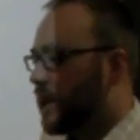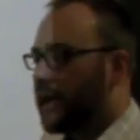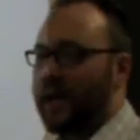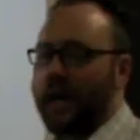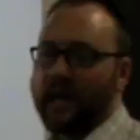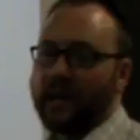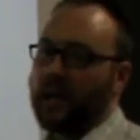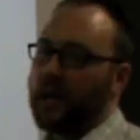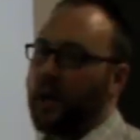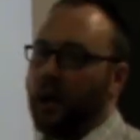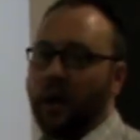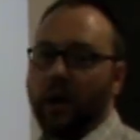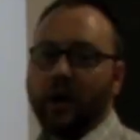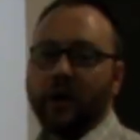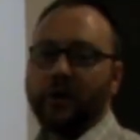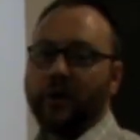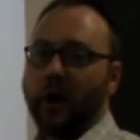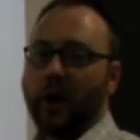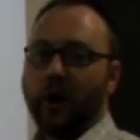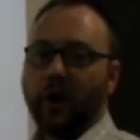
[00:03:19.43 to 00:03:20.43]
Again,
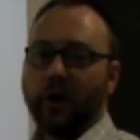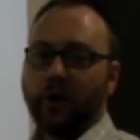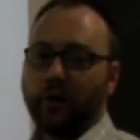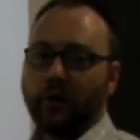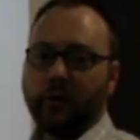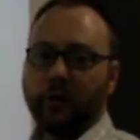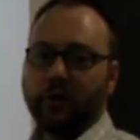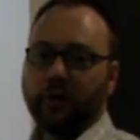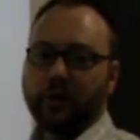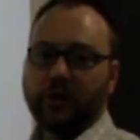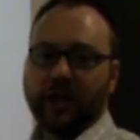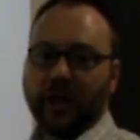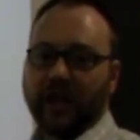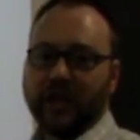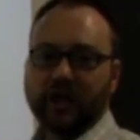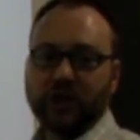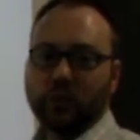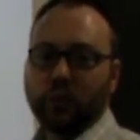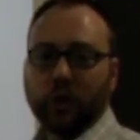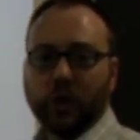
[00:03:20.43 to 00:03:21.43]
no
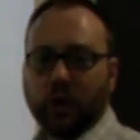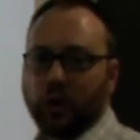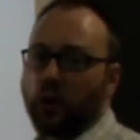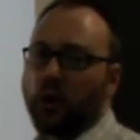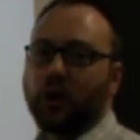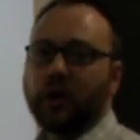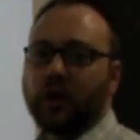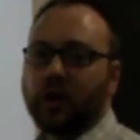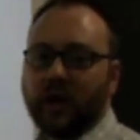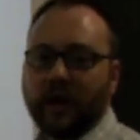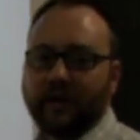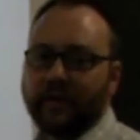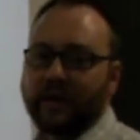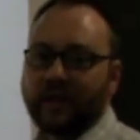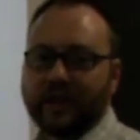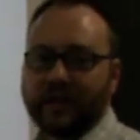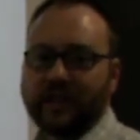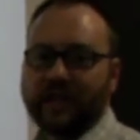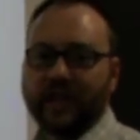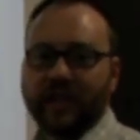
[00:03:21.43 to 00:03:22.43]
change in word order.
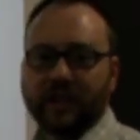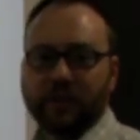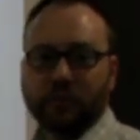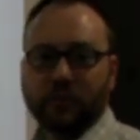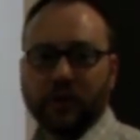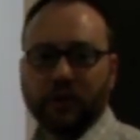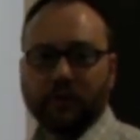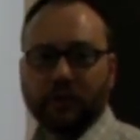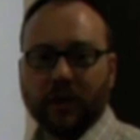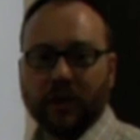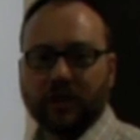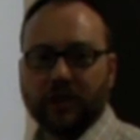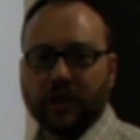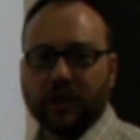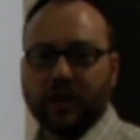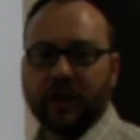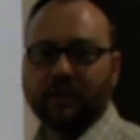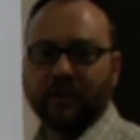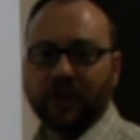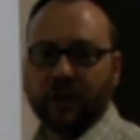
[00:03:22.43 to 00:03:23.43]
Everything stays pretty much
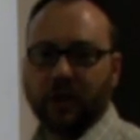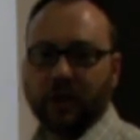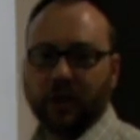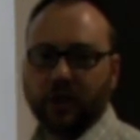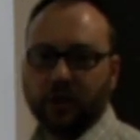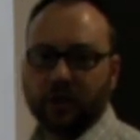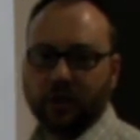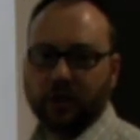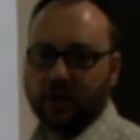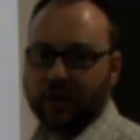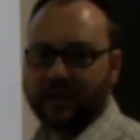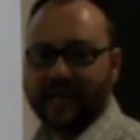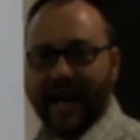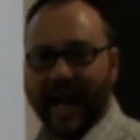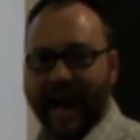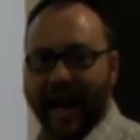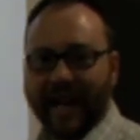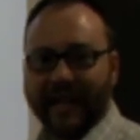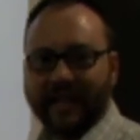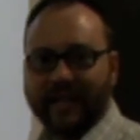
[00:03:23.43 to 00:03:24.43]
even keel. Just
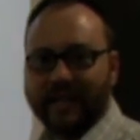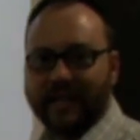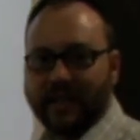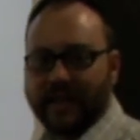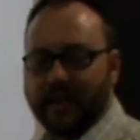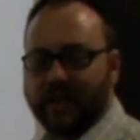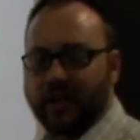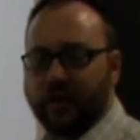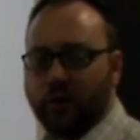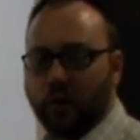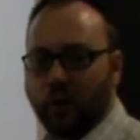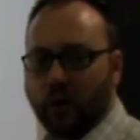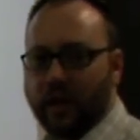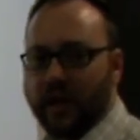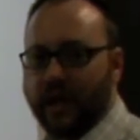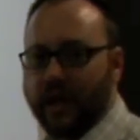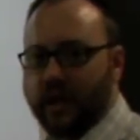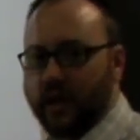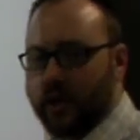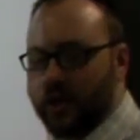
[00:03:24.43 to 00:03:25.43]
adding the
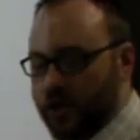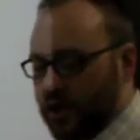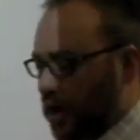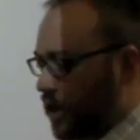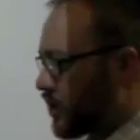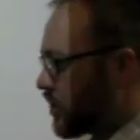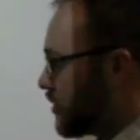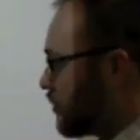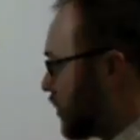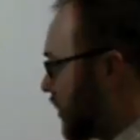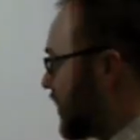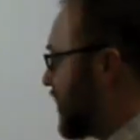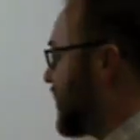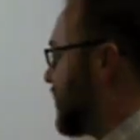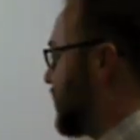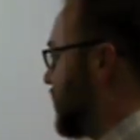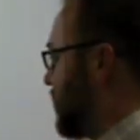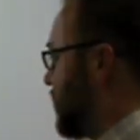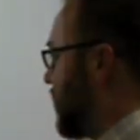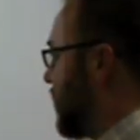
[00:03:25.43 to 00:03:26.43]
coordinating conjunction where
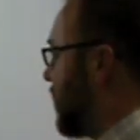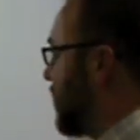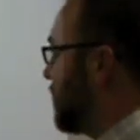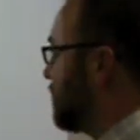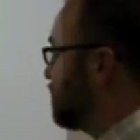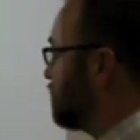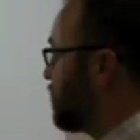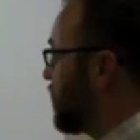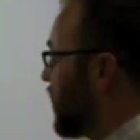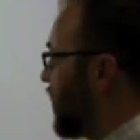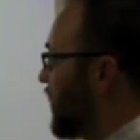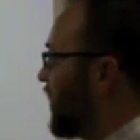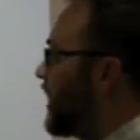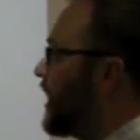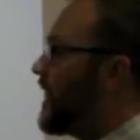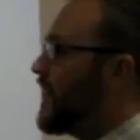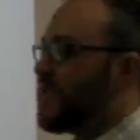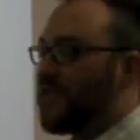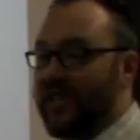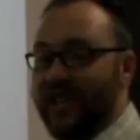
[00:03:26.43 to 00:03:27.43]
necessary. Okay?
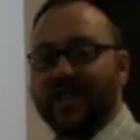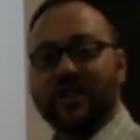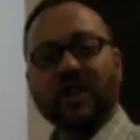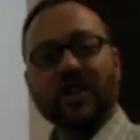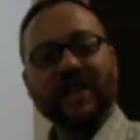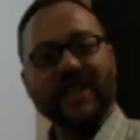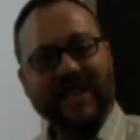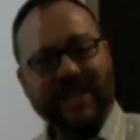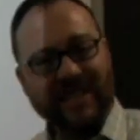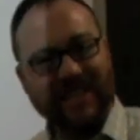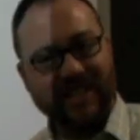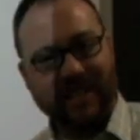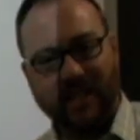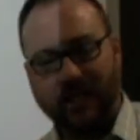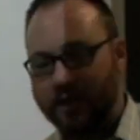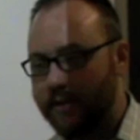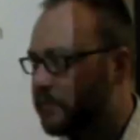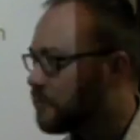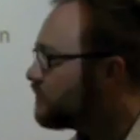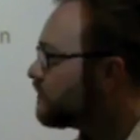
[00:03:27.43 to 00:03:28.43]
These are
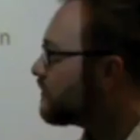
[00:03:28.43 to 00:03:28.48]
easy.